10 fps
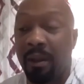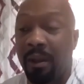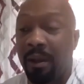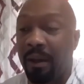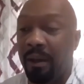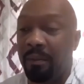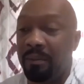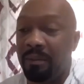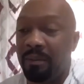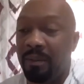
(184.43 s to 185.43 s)
Um,
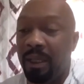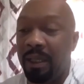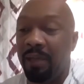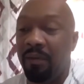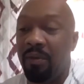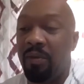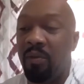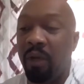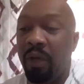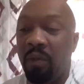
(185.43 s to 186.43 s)
and if you're
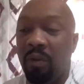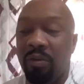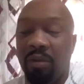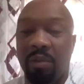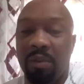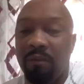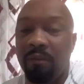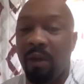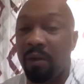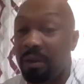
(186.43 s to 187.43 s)
where He wants you to be
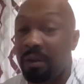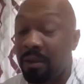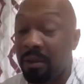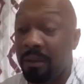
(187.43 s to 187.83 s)
first,